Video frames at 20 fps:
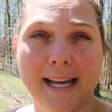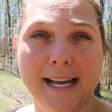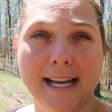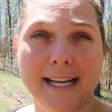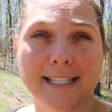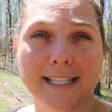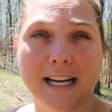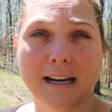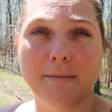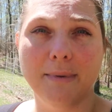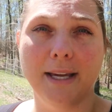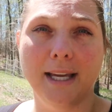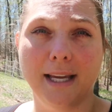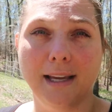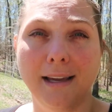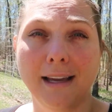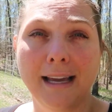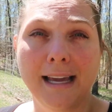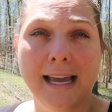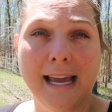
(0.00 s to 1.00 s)
is going to
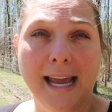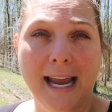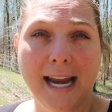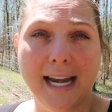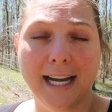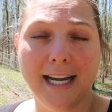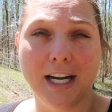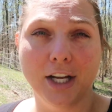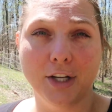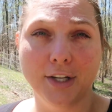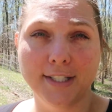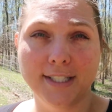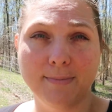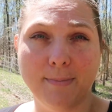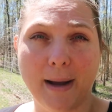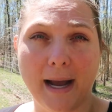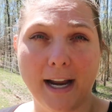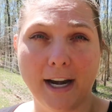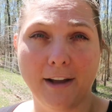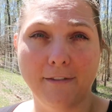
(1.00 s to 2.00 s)
be hitting a good
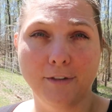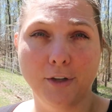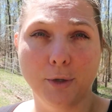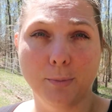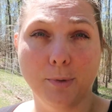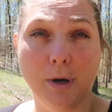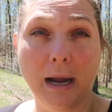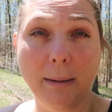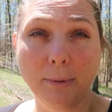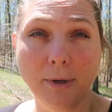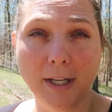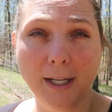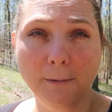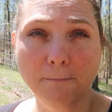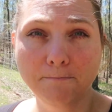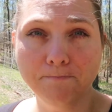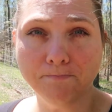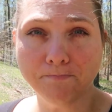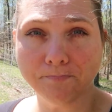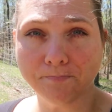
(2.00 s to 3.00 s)
spot of your
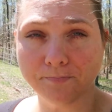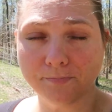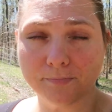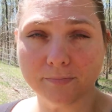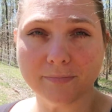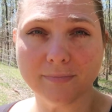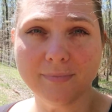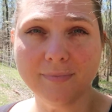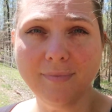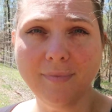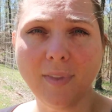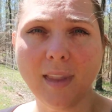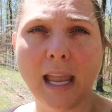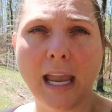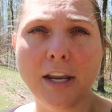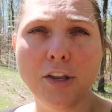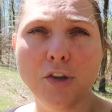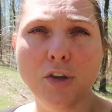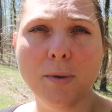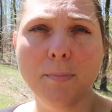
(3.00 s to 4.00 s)
property,
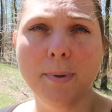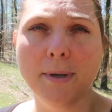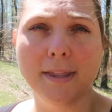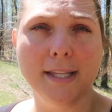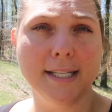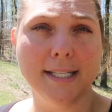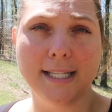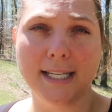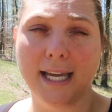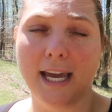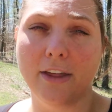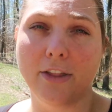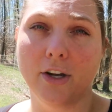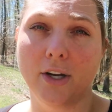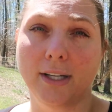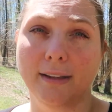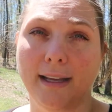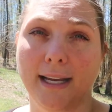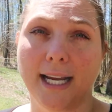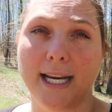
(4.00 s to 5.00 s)
and you could put this
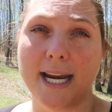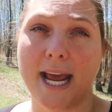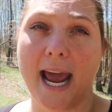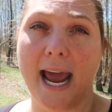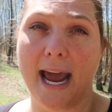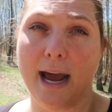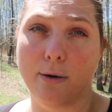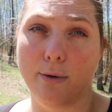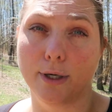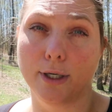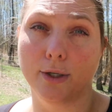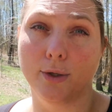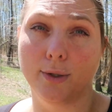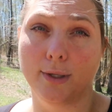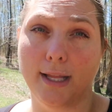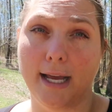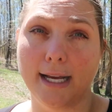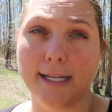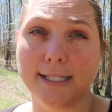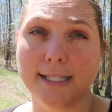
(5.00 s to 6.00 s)
together in like an hour
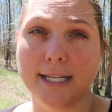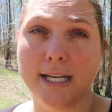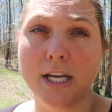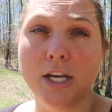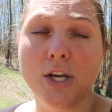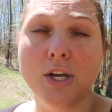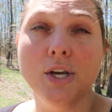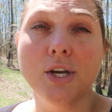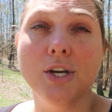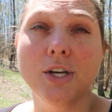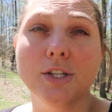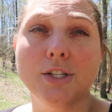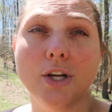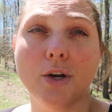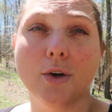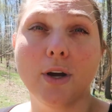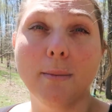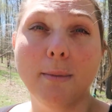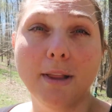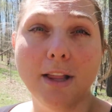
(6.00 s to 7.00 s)
or less.
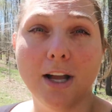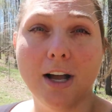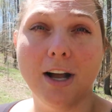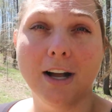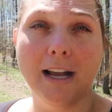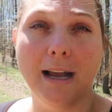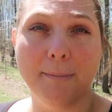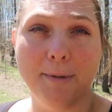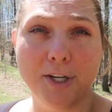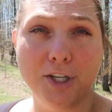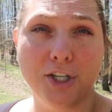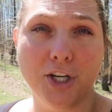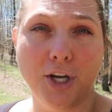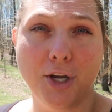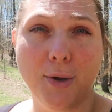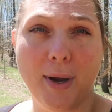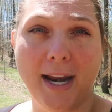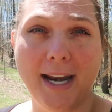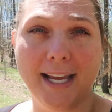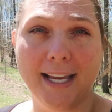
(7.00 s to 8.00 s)
So come along, I'm going to show
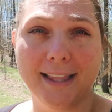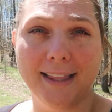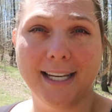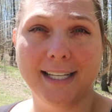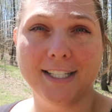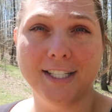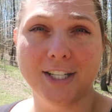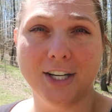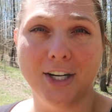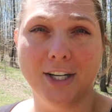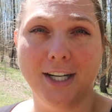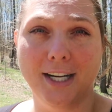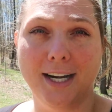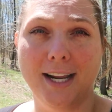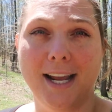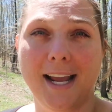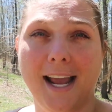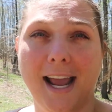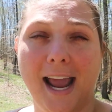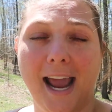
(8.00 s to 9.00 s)
you how to get that
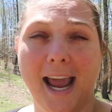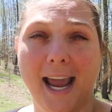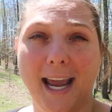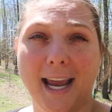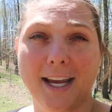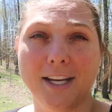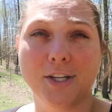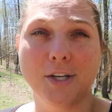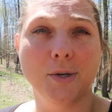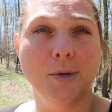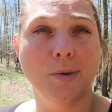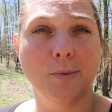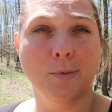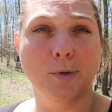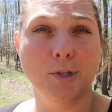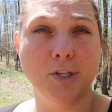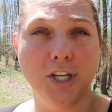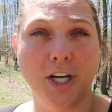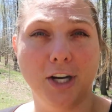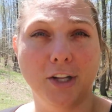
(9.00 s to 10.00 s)
started, and
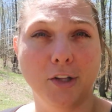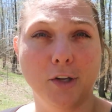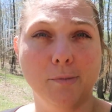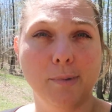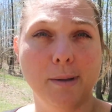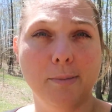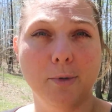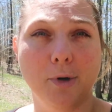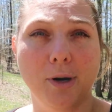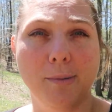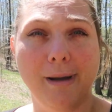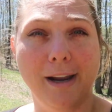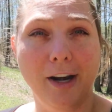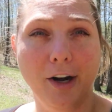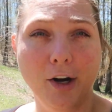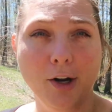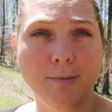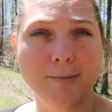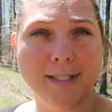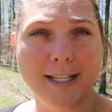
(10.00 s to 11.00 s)
we'll share a little bit more about
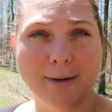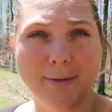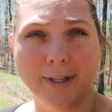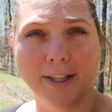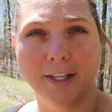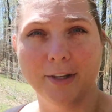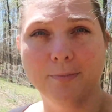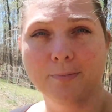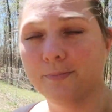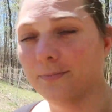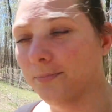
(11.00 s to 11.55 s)
our homestead with you.